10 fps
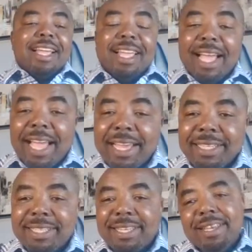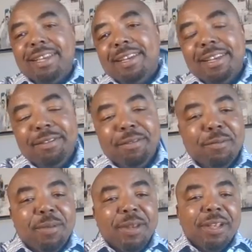guys. If
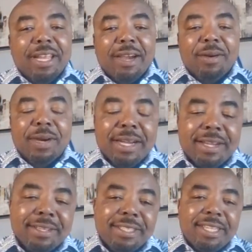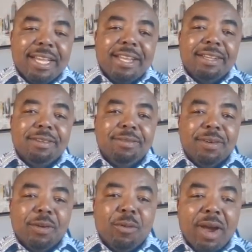you've been on our channel
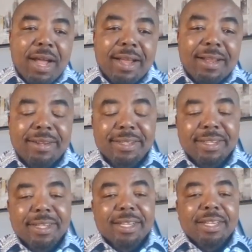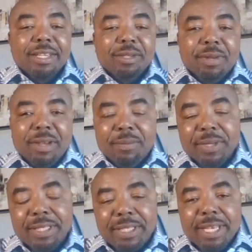for a while, you would have
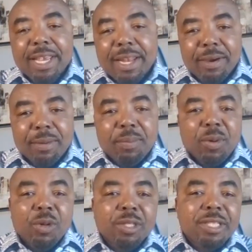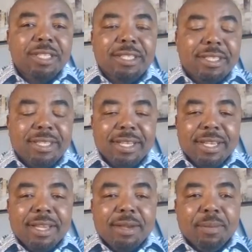been seeing our posts,
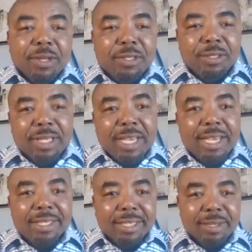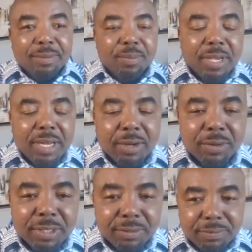but today is going to be a little
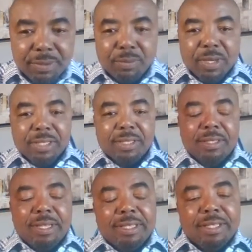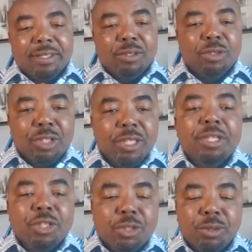different. We're starting to
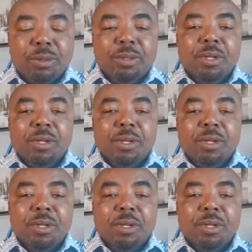teach you